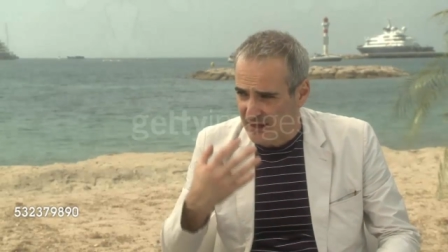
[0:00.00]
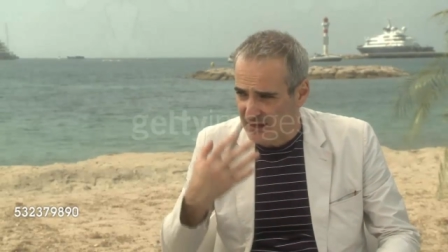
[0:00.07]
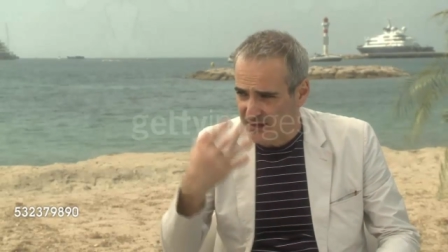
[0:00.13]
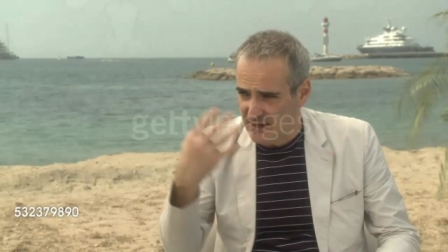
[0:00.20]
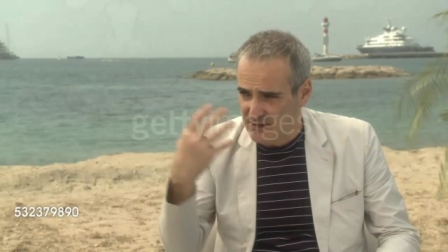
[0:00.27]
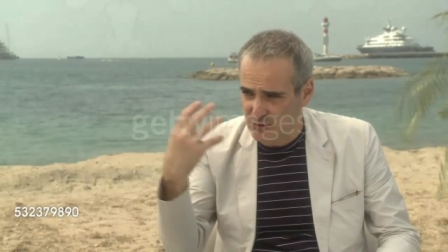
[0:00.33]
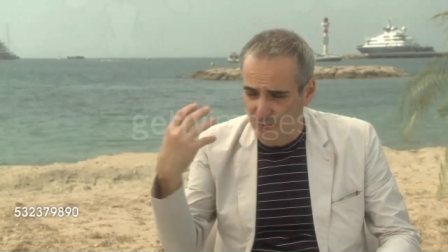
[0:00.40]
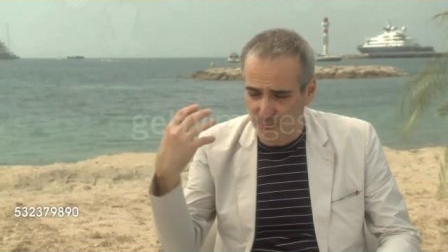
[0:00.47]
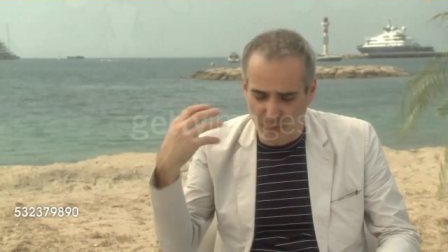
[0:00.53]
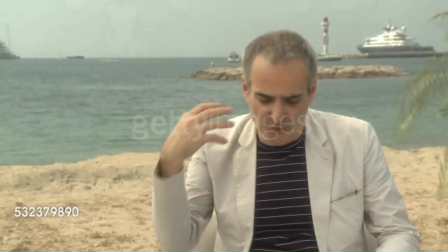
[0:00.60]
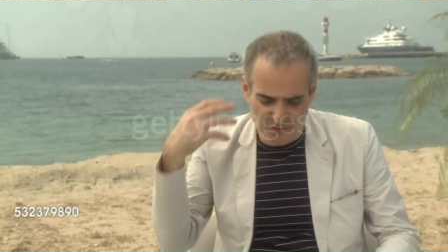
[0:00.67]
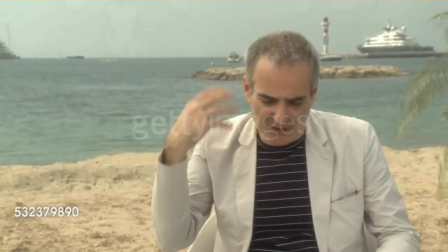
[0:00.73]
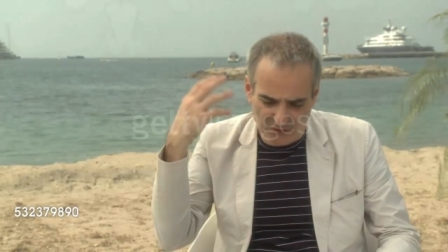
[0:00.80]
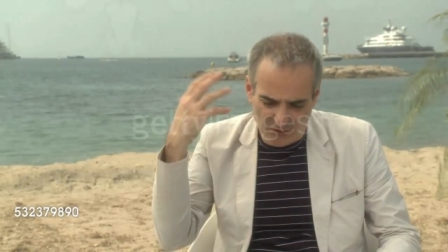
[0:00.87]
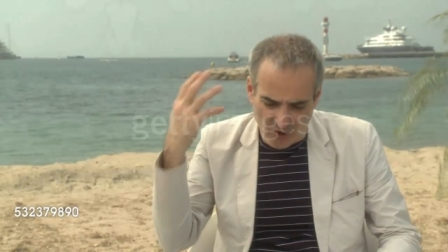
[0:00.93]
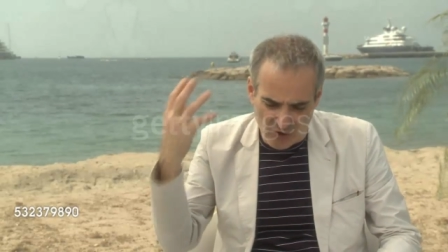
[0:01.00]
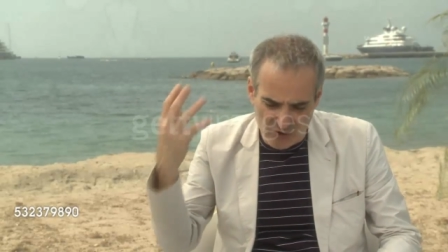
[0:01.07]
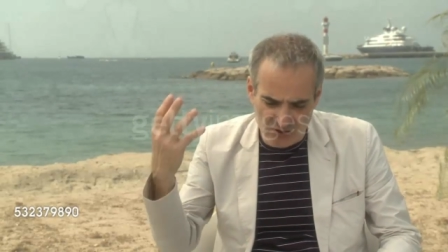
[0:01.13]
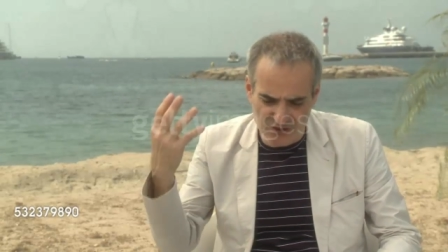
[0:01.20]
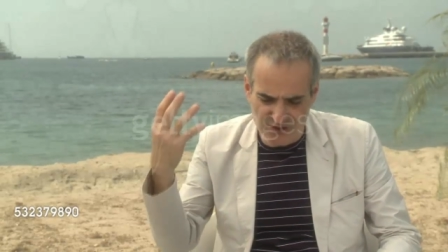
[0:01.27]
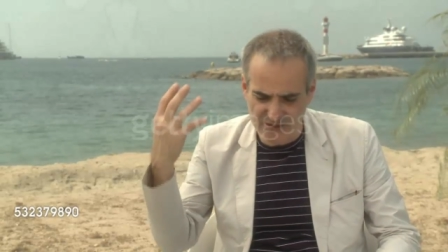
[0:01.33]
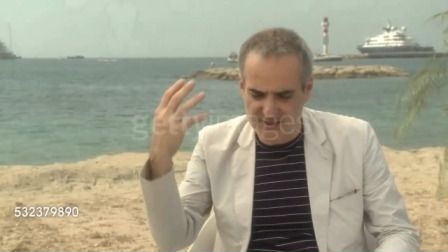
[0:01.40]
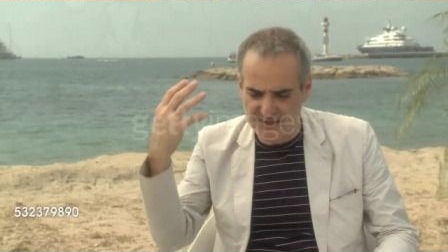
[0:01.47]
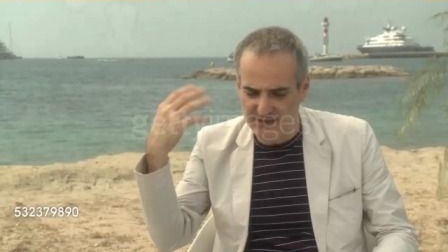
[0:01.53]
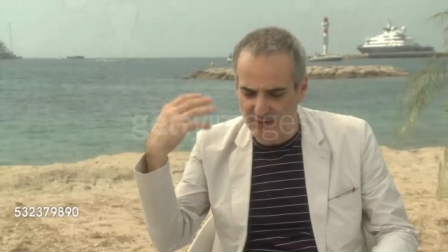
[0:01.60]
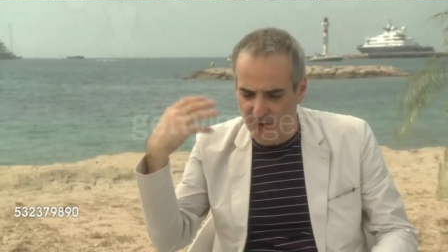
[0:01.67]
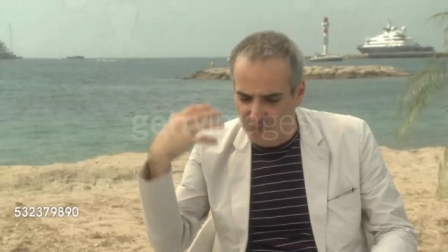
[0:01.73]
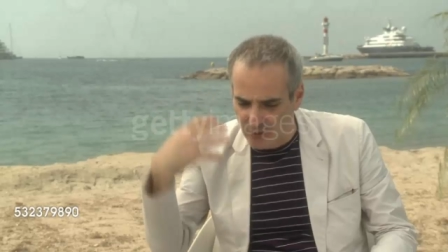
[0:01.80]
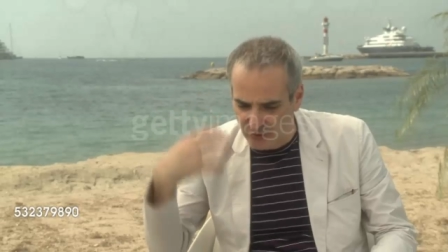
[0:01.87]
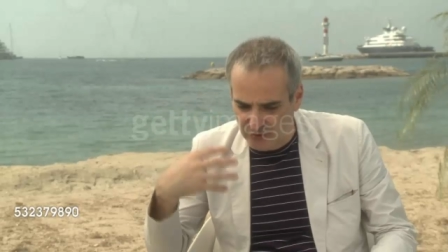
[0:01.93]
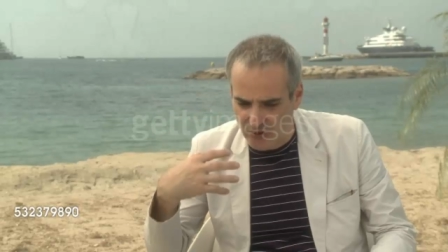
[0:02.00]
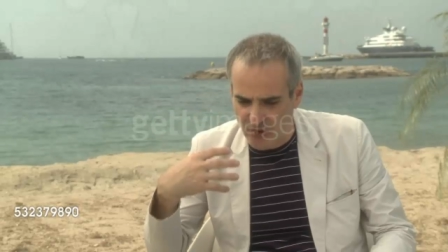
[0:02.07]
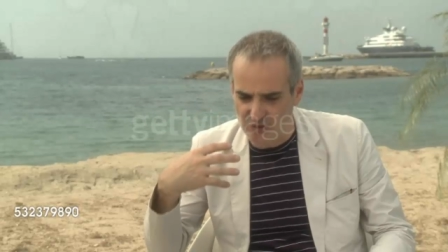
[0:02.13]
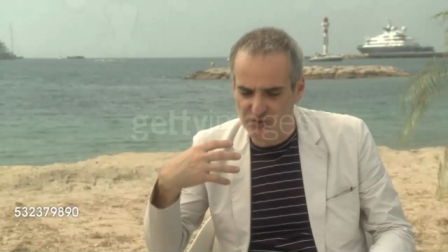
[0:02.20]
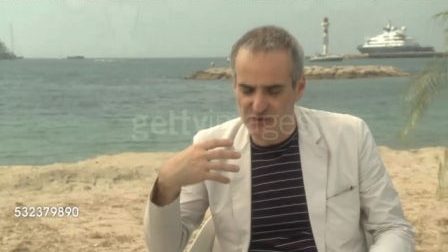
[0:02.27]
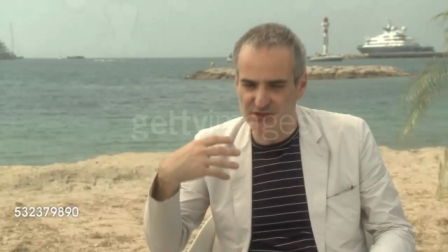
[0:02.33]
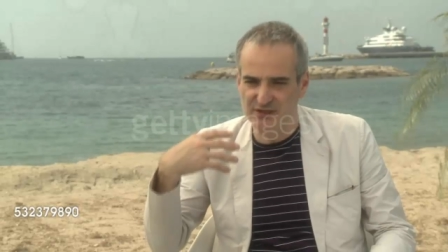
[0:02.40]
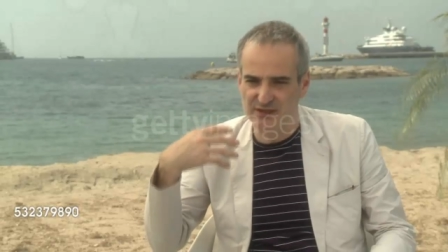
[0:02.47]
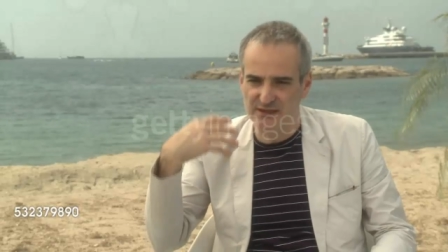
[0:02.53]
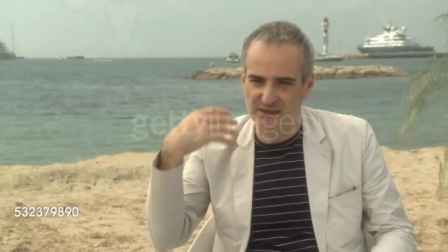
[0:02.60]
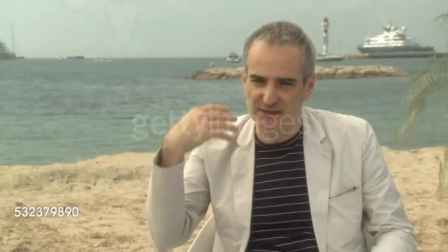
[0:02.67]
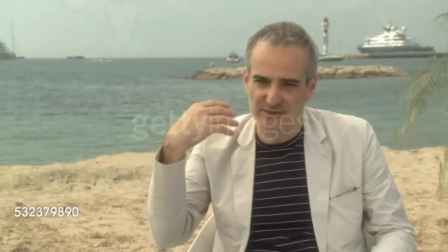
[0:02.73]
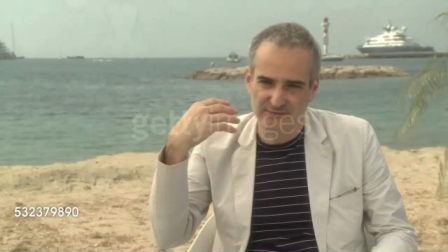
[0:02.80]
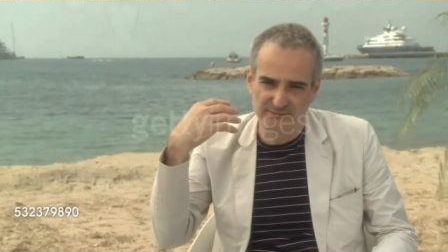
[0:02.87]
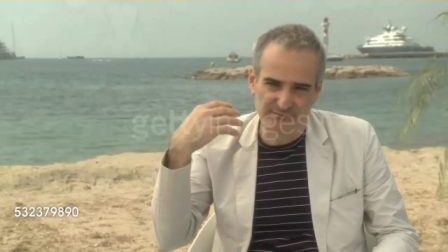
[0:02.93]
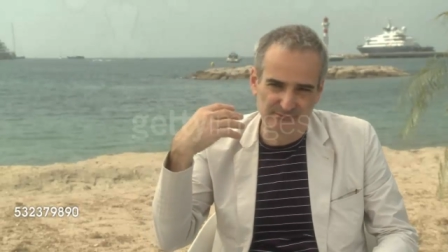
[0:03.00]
I suppose that consciously or not consciously,